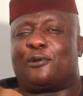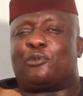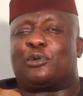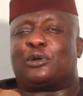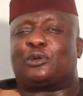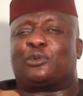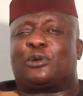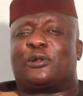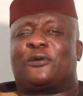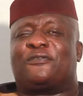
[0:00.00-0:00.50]

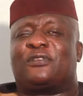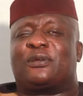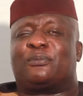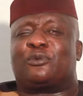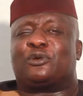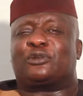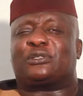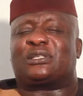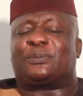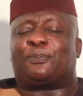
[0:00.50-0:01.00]
with one of the
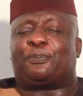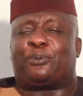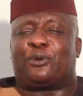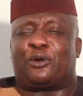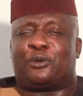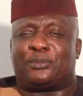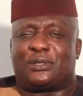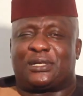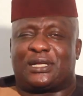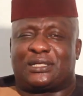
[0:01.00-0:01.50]
most
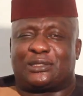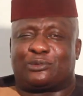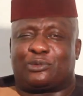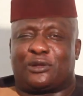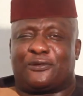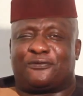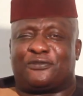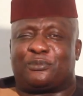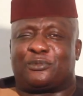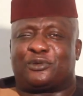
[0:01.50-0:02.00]
prominent,
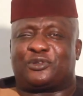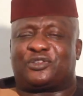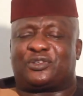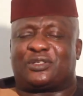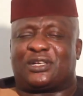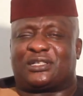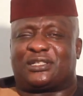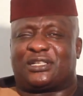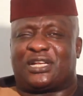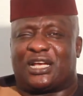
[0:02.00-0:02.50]
one of the most
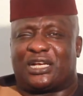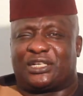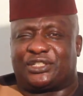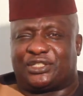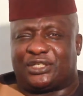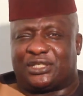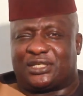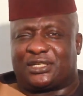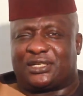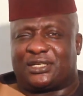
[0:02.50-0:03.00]

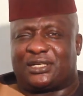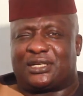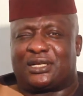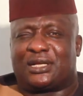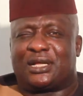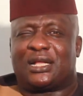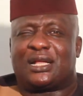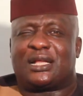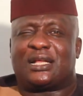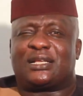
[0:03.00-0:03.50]
strategic
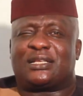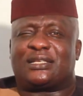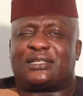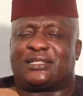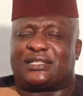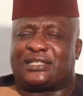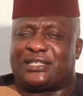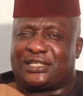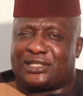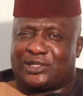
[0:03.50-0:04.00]

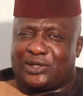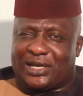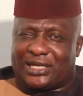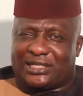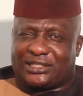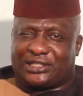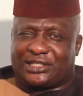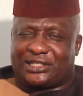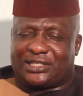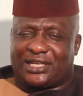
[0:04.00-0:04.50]
senior
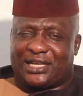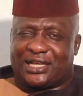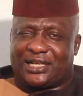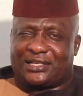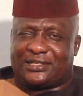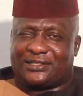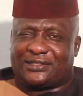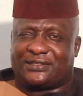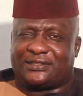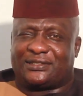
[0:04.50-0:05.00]

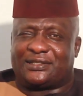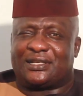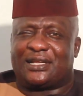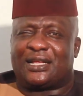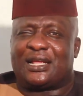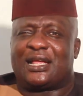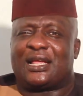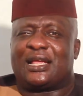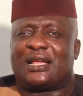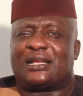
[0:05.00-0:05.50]
engineers
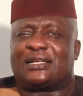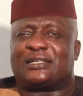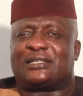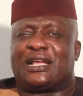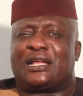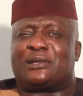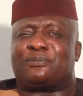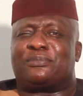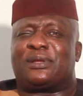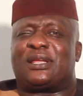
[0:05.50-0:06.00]

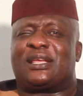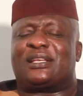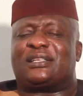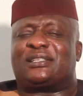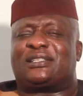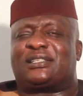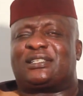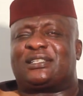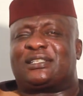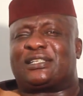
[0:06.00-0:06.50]
that
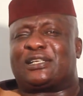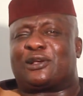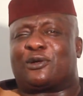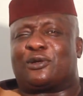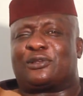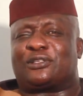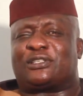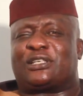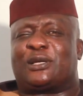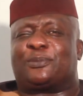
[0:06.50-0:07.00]
made the
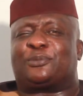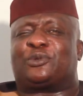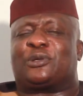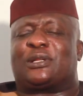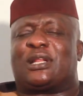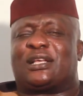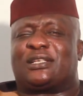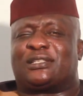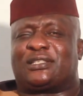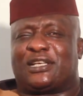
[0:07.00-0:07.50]

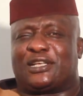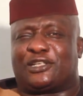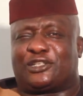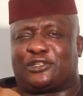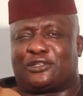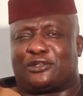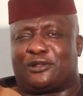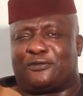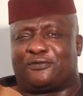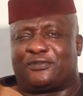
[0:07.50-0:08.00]

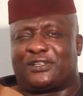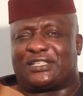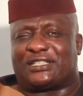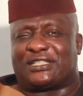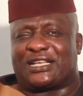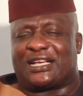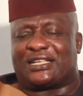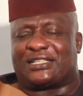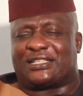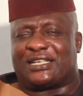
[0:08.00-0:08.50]
conceptualization of
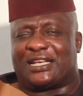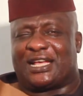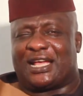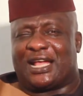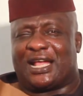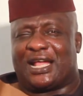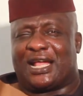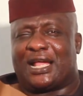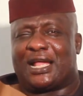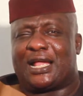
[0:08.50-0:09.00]
this
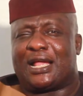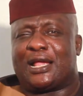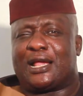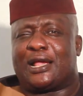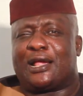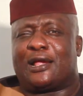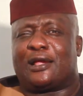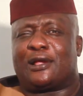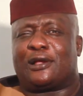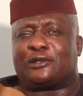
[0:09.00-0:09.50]
idea
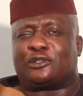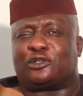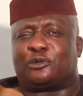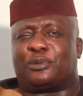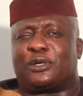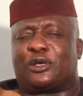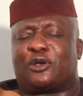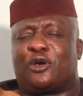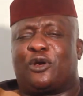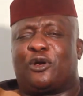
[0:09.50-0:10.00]
to
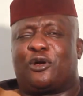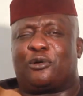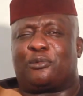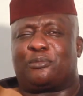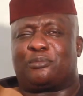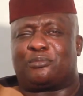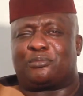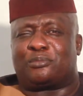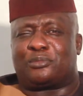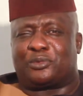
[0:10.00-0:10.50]

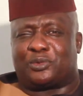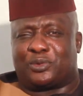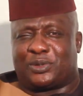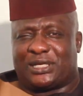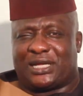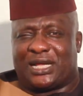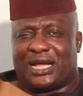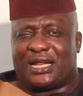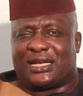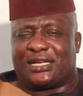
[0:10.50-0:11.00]
become
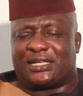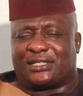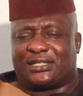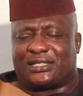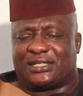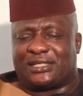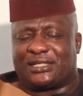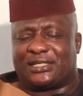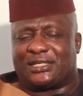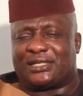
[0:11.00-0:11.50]

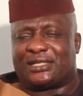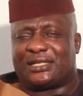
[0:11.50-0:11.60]
reality.